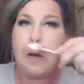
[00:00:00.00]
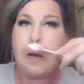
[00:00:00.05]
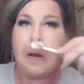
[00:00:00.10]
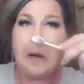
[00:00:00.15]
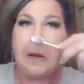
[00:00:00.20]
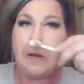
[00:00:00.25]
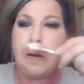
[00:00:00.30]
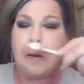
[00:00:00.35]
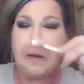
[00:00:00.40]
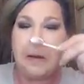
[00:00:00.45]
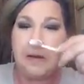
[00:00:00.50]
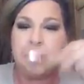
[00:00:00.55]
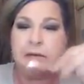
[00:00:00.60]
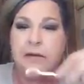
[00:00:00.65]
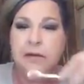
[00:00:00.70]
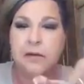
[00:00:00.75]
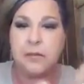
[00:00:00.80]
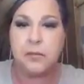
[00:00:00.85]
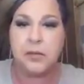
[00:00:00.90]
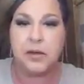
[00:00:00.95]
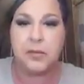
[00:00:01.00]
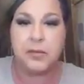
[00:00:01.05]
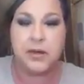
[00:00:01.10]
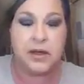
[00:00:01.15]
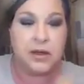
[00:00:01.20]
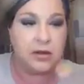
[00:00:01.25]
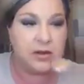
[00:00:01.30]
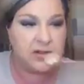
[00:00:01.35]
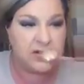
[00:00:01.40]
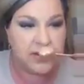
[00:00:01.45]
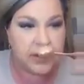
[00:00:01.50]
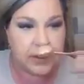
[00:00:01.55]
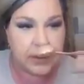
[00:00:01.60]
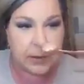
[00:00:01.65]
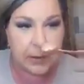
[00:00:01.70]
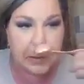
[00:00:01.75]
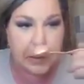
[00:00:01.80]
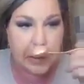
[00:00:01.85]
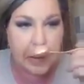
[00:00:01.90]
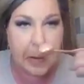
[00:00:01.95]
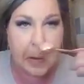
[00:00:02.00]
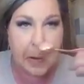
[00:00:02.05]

I realized I didn't blend my nose very good.